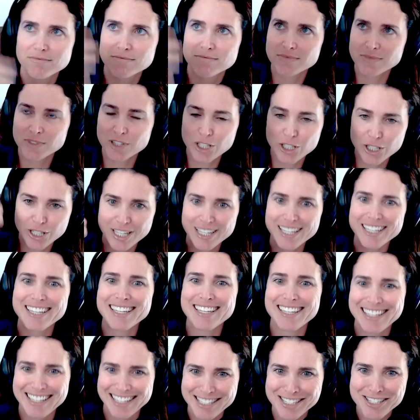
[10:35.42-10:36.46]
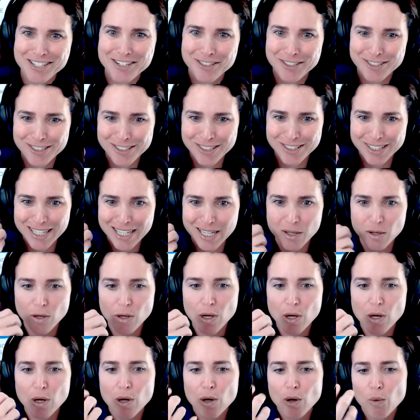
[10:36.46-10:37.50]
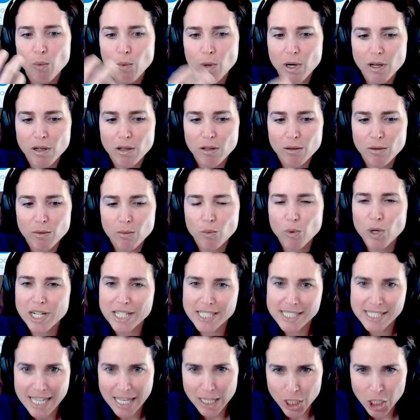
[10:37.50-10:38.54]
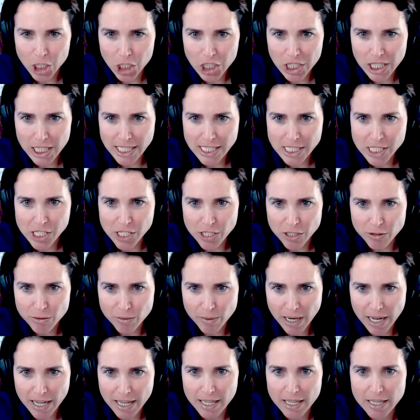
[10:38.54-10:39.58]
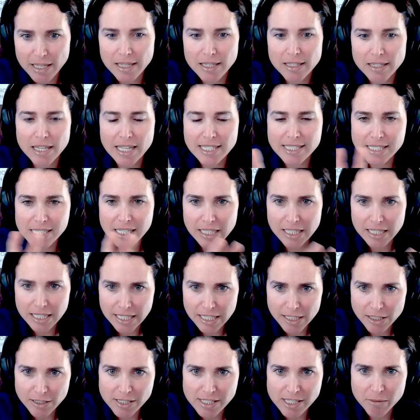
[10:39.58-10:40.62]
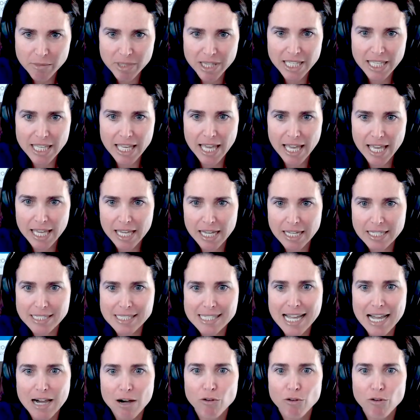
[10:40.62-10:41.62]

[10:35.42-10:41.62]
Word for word: looking internally, well, what does that look like to you, right? Let's clear some of the chaos out